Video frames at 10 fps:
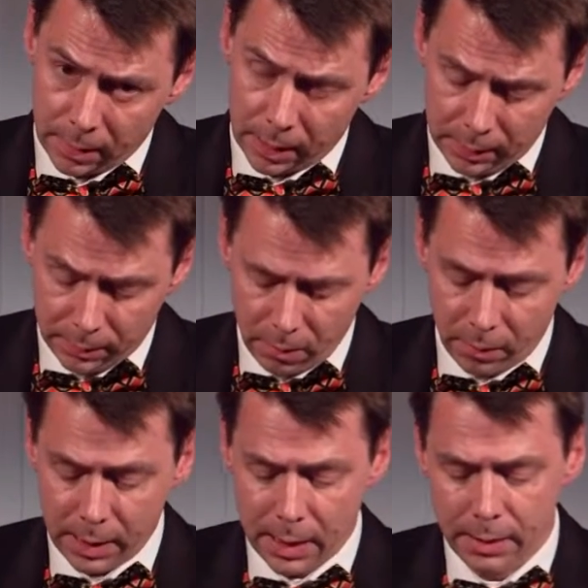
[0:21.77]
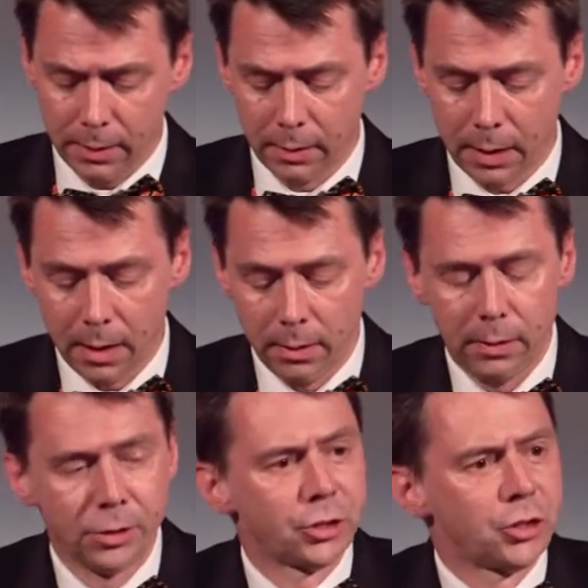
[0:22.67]
and the IEA again
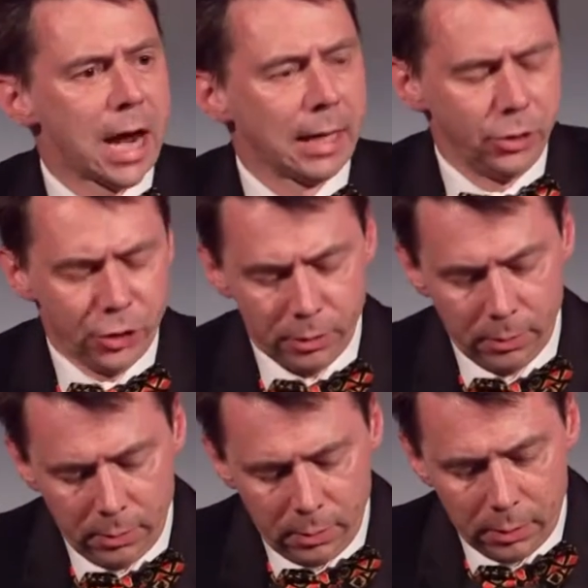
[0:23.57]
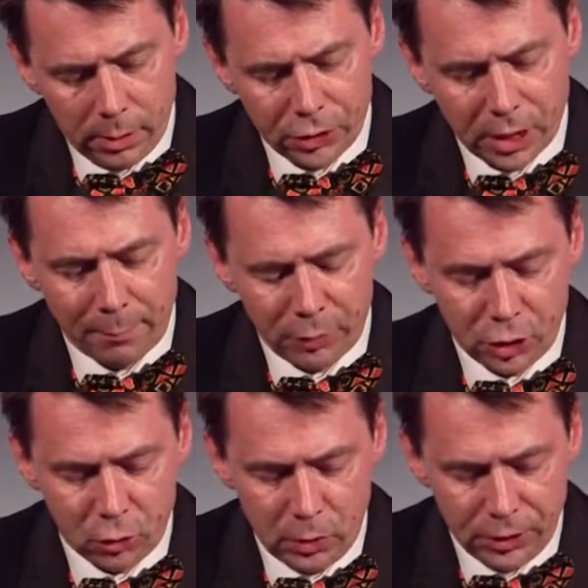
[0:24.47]
needs to challenge
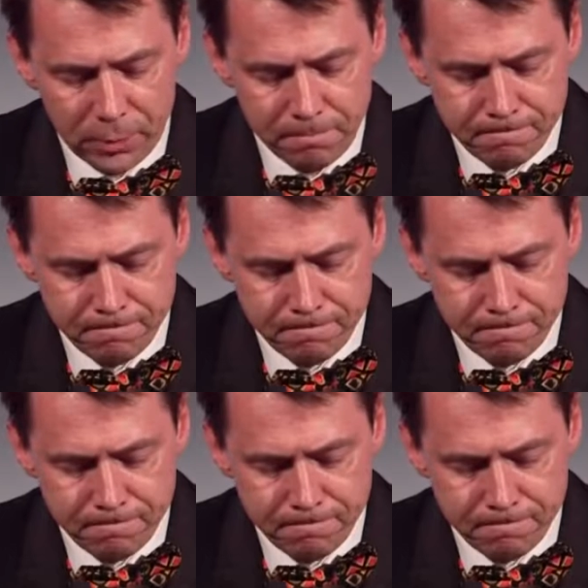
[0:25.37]
established wisdom.